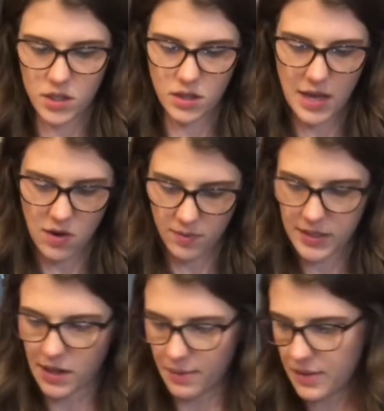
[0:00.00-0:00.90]
That would be
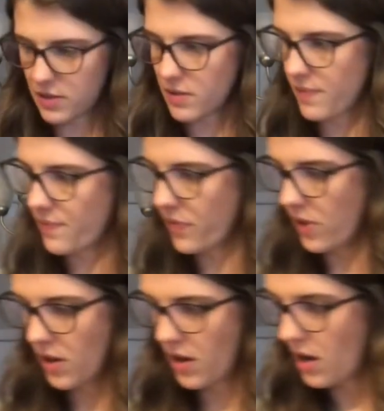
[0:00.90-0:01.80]
Simon's.
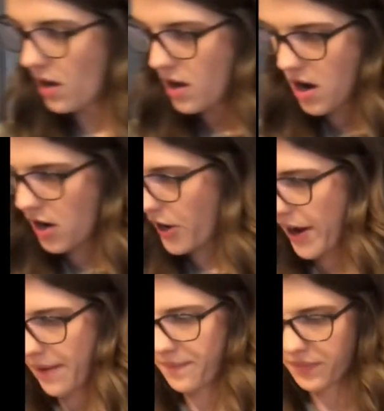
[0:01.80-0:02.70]

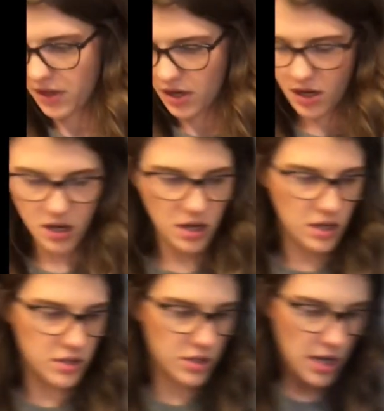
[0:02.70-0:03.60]
Alright,
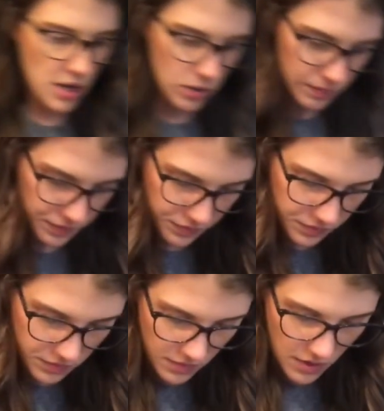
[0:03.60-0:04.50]
so
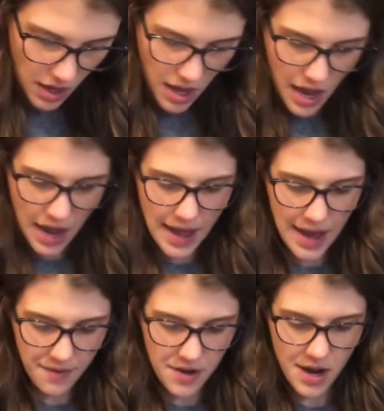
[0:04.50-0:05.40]
I have
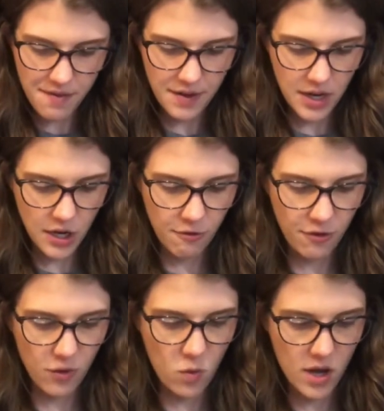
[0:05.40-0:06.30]
enough in here
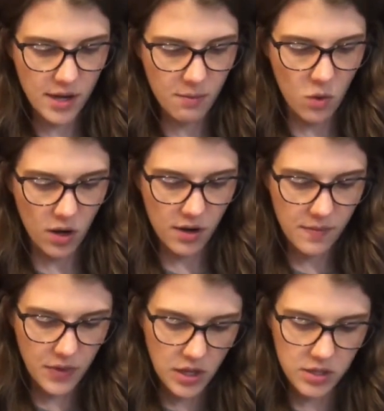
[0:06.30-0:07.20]
for one more.
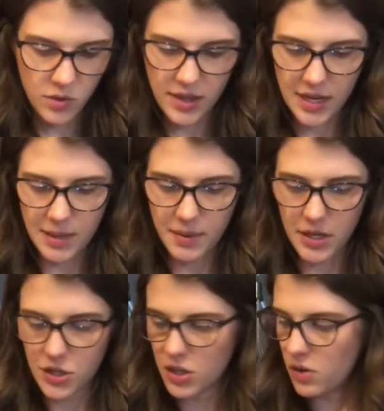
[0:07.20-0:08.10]
So what I think I'm going to
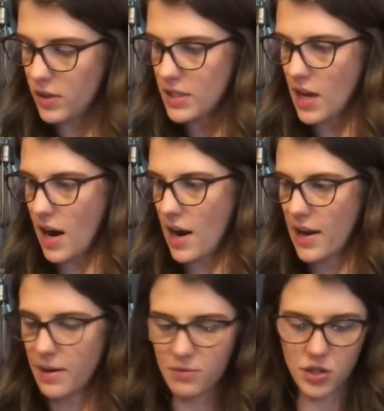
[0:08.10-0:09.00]
do is I
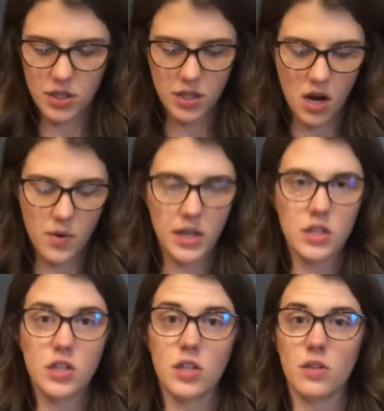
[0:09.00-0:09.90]
am just going
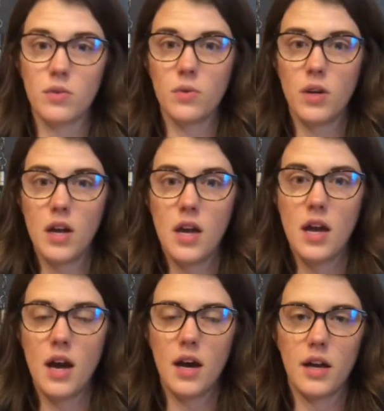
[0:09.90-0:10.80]
to
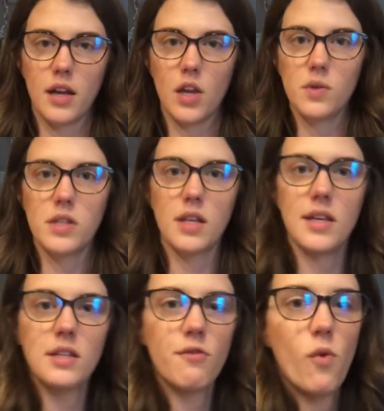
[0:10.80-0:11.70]
use
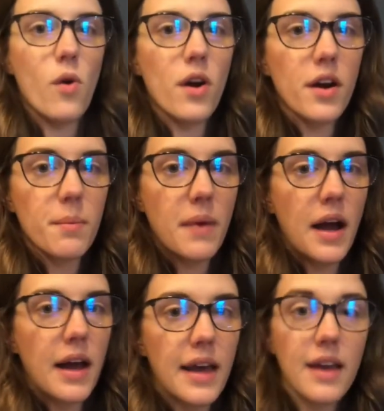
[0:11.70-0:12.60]
this for
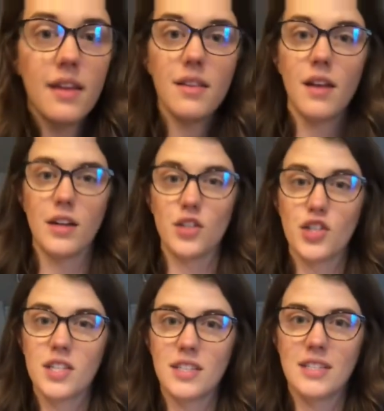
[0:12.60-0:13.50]
my lunch
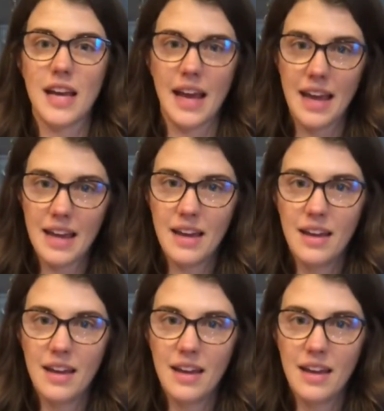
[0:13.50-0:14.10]
today.